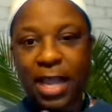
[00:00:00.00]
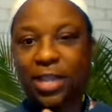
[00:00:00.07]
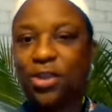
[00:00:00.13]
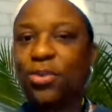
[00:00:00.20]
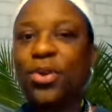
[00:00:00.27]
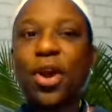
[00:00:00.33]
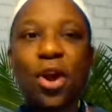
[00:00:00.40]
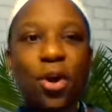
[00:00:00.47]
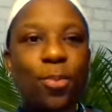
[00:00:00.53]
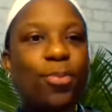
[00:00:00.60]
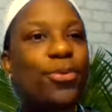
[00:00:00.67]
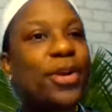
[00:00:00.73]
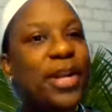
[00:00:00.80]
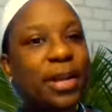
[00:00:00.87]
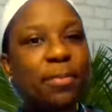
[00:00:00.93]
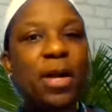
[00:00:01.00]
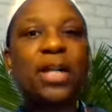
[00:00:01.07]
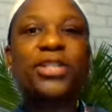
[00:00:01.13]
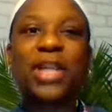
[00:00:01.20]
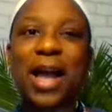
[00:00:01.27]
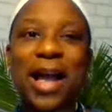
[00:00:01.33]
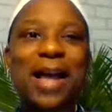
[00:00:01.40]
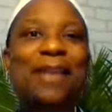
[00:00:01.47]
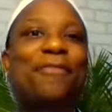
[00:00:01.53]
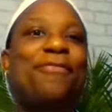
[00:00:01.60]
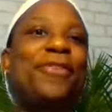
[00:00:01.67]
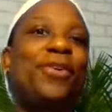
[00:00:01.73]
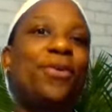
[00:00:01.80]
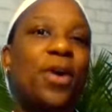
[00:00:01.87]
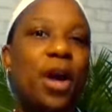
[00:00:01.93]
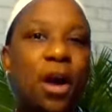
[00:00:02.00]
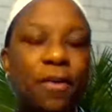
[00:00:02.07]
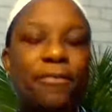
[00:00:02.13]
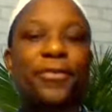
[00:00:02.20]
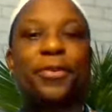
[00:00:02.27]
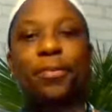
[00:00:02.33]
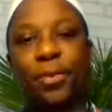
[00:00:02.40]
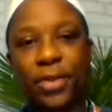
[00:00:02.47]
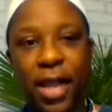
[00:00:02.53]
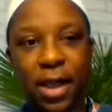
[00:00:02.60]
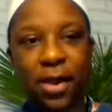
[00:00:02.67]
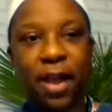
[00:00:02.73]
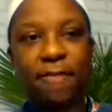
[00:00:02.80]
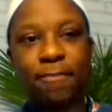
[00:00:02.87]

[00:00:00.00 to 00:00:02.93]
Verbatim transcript: and you know, pretty much I feel comfortable now.